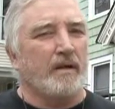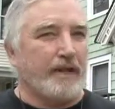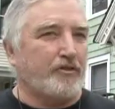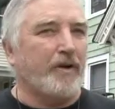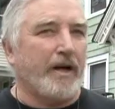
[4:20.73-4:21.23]

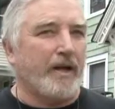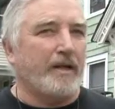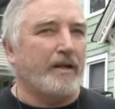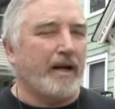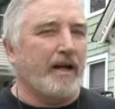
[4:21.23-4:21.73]
That's right,
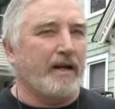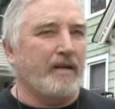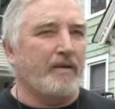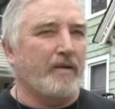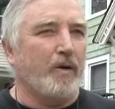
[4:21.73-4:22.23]

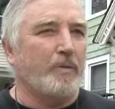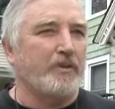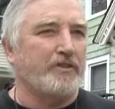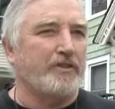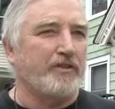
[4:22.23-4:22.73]
and
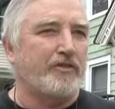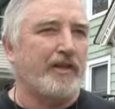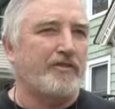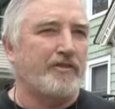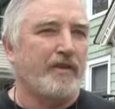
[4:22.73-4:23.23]

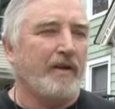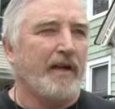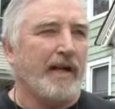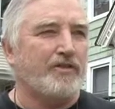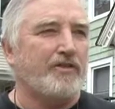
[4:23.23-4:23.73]
homelessness
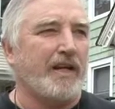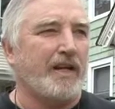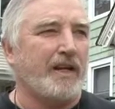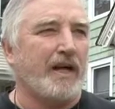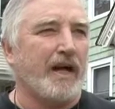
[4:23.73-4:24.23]
has
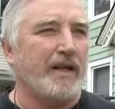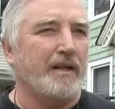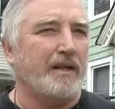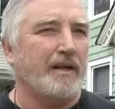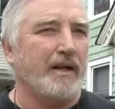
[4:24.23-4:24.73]
taken
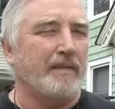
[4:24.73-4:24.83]
on,